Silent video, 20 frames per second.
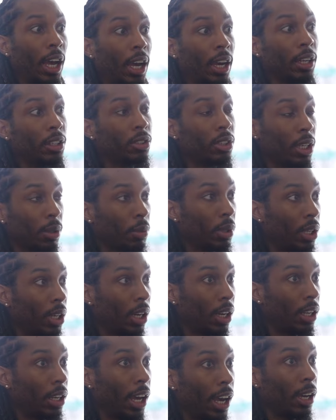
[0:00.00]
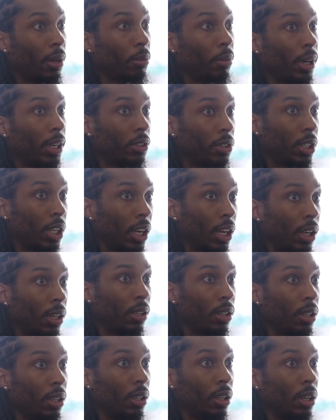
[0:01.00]
I accepted that. I embraced that,
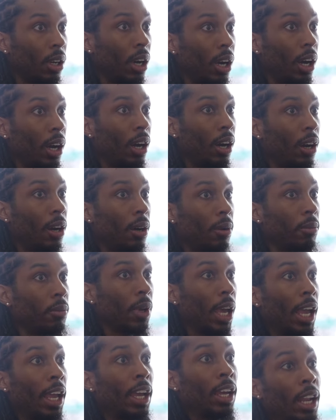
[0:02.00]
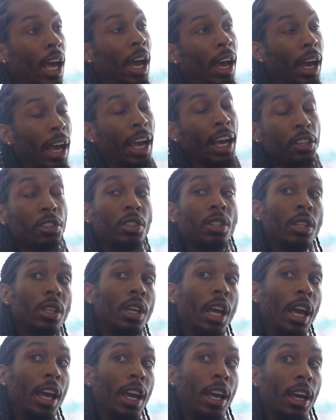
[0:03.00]
um, and I
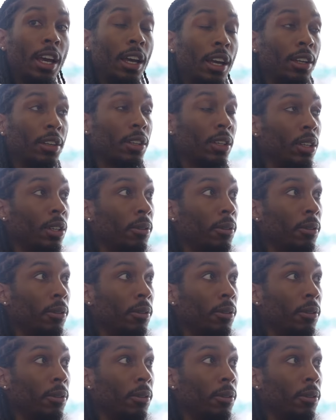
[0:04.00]
actually had